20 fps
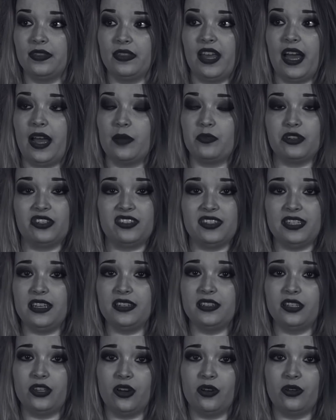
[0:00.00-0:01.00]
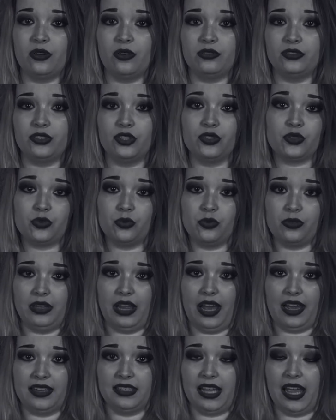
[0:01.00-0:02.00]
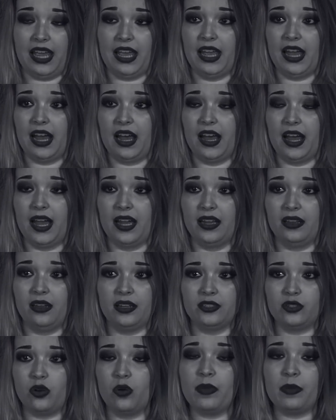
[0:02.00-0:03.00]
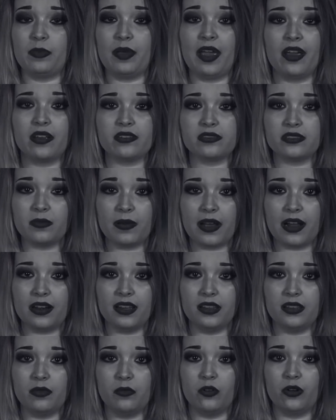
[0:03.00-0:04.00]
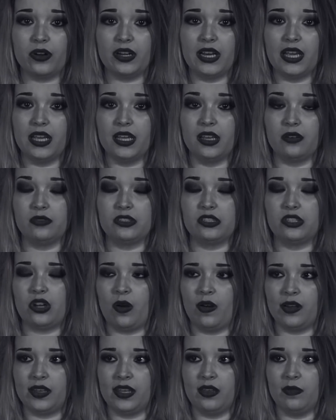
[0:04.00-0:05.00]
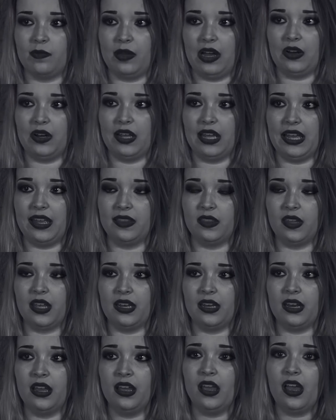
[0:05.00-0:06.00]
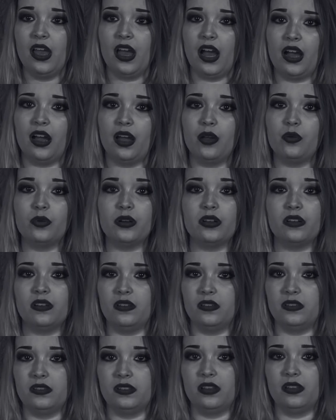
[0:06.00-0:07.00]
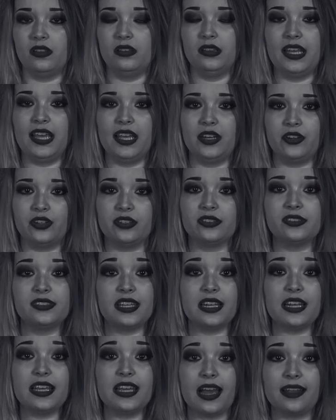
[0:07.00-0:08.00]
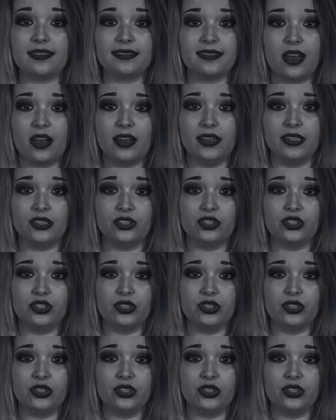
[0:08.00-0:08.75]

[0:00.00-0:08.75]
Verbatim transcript: I proceeded to go to school that day. I, I told my parents about it in the morning and was talking about it. And then I was later sitting at lunch